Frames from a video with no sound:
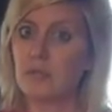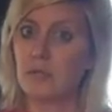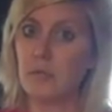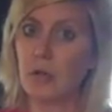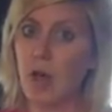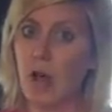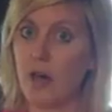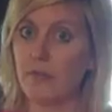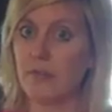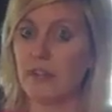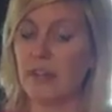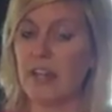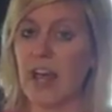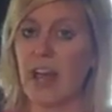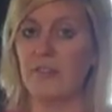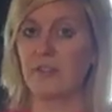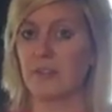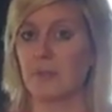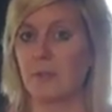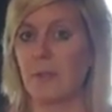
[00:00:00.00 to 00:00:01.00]
often
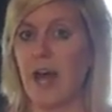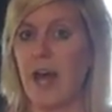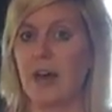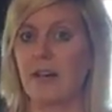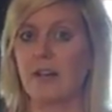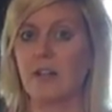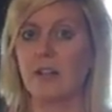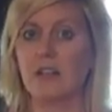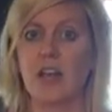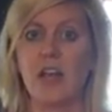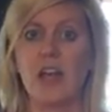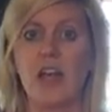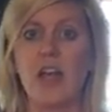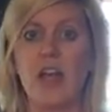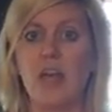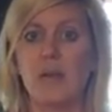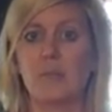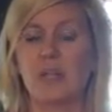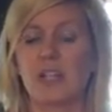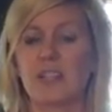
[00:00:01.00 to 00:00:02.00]
have to battle,
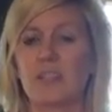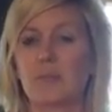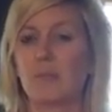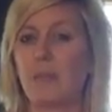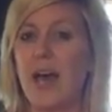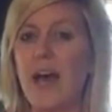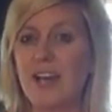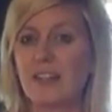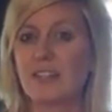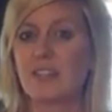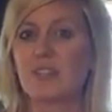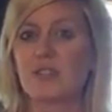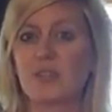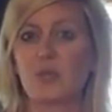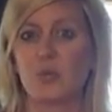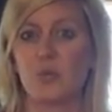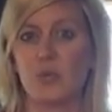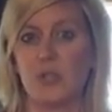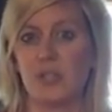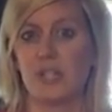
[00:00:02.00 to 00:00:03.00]
because back to
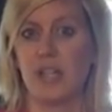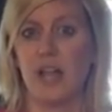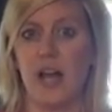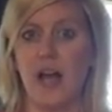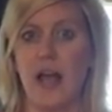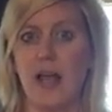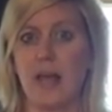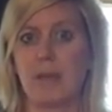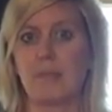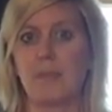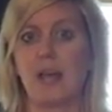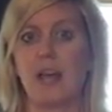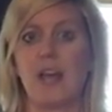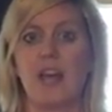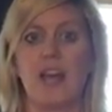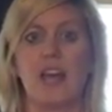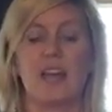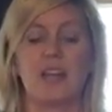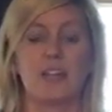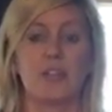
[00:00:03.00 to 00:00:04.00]
school time
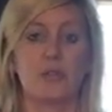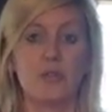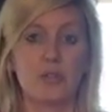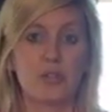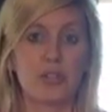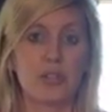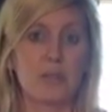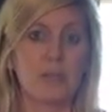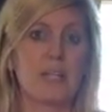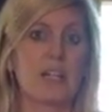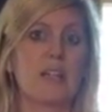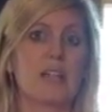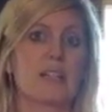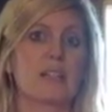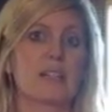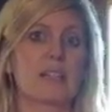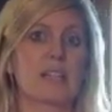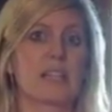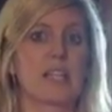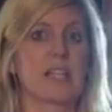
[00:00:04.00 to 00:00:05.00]
usually
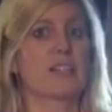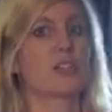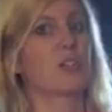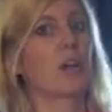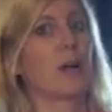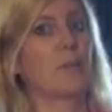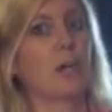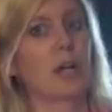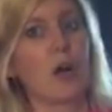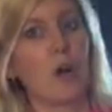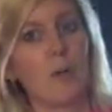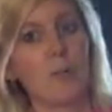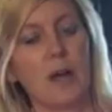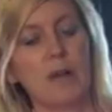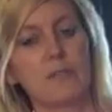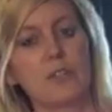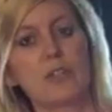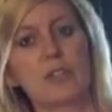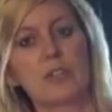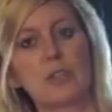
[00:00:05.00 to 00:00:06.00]
means kids are coming home
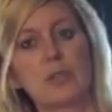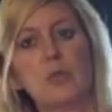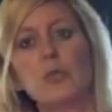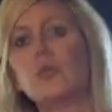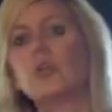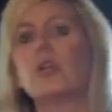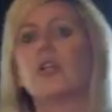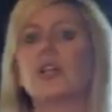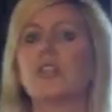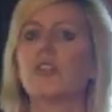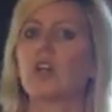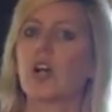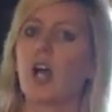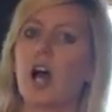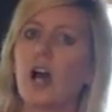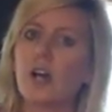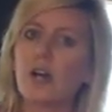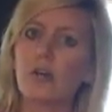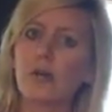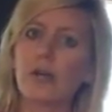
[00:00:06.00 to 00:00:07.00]
after school and they're
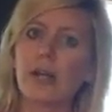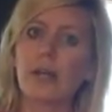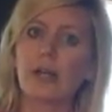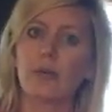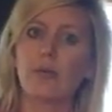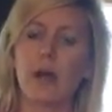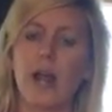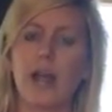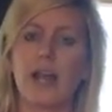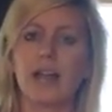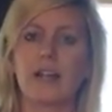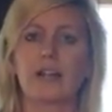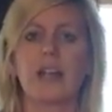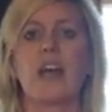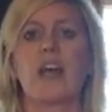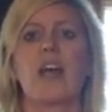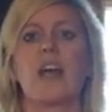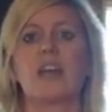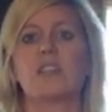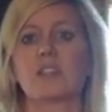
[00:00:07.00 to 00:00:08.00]
hungry, right?
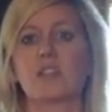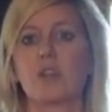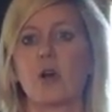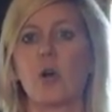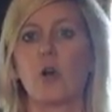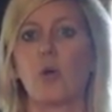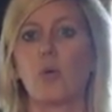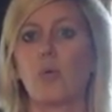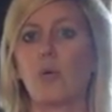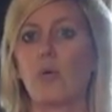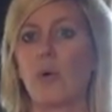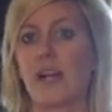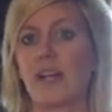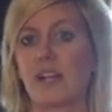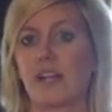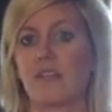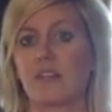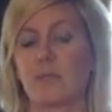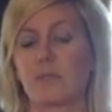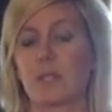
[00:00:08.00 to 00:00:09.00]
So we want to
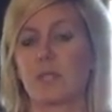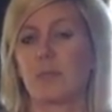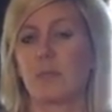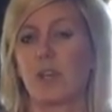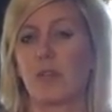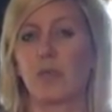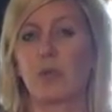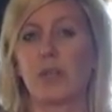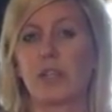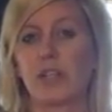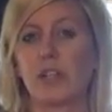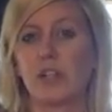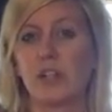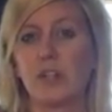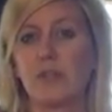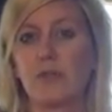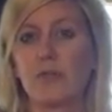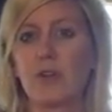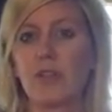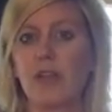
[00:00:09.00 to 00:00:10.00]
give them something really good
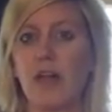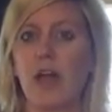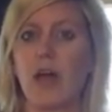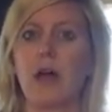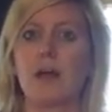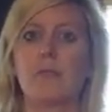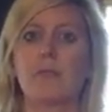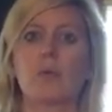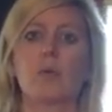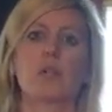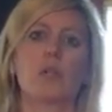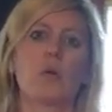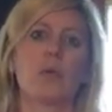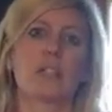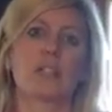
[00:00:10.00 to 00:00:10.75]
for them, but we don't want